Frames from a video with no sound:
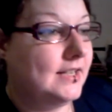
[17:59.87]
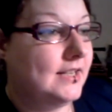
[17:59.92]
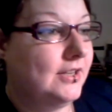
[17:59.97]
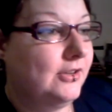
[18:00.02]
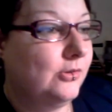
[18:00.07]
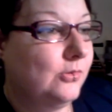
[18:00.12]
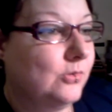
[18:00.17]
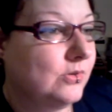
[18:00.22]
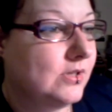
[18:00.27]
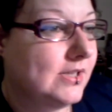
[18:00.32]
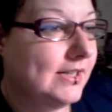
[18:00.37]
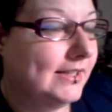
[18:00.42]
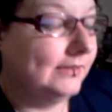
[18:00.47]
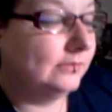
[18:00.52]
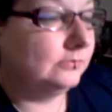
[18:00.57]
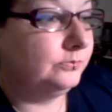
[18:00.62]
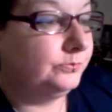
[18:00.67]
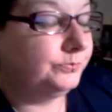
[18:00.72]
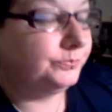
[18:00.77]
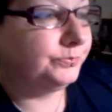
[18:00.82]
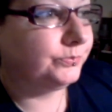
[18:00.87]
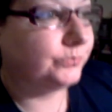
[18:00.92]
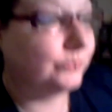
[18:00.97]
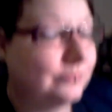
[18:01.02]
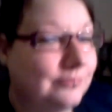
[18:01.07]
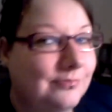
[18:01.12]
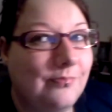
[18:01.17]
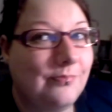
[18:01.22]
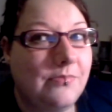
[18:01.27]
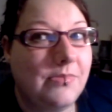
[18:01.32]
I yawned.
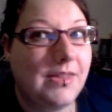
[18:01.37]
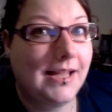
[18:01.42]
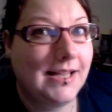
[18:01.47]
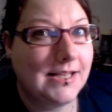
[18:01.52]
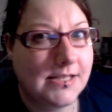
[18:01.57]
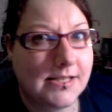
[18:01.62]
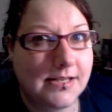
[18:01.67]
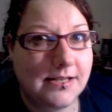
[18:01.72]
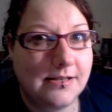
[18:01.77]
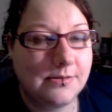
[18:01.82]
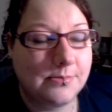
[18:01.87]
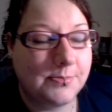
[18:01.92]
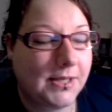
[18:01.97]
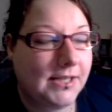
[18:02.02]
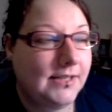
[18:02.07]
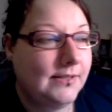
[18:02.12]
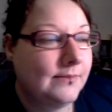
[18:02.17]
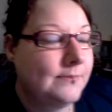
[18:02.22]
Excuse me.